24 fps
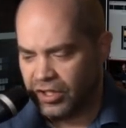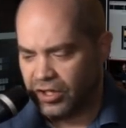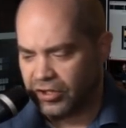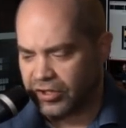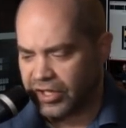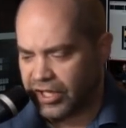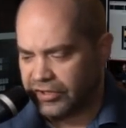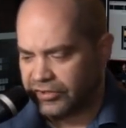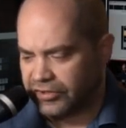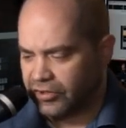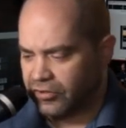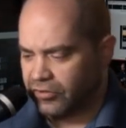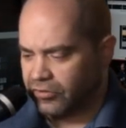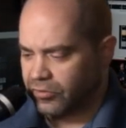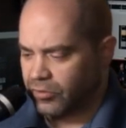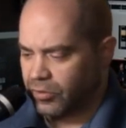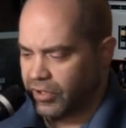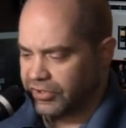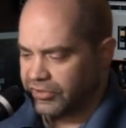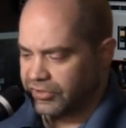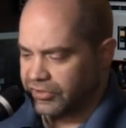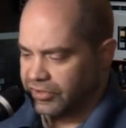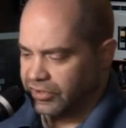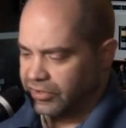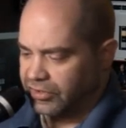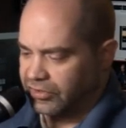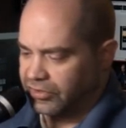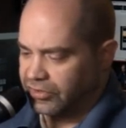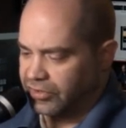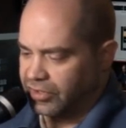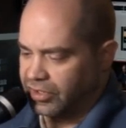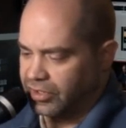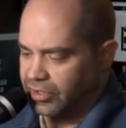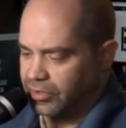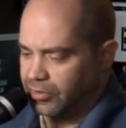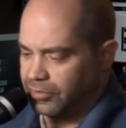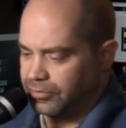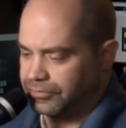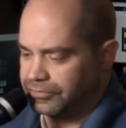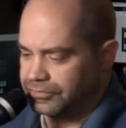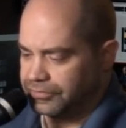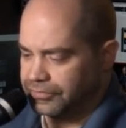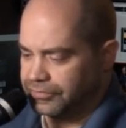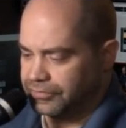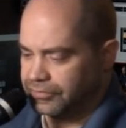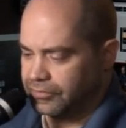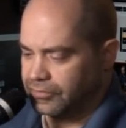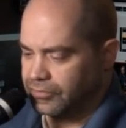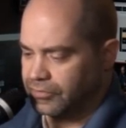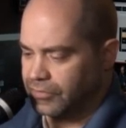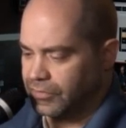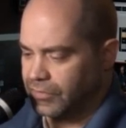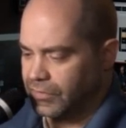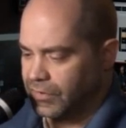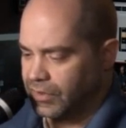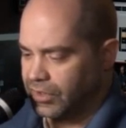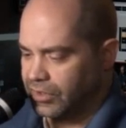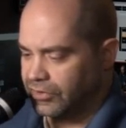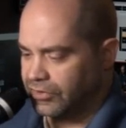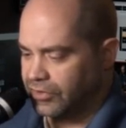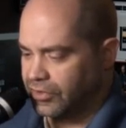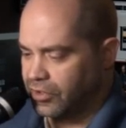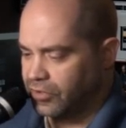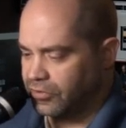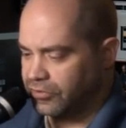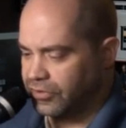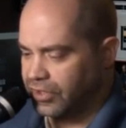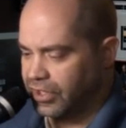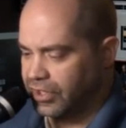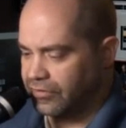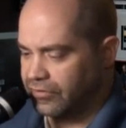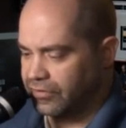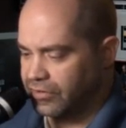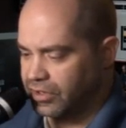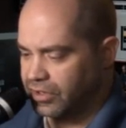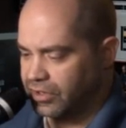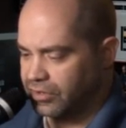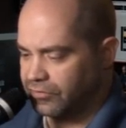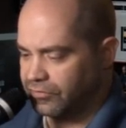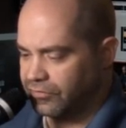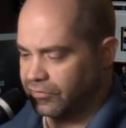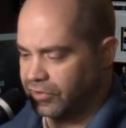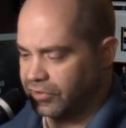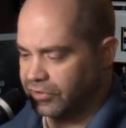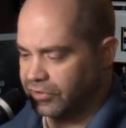Okay, so questions. Um, so David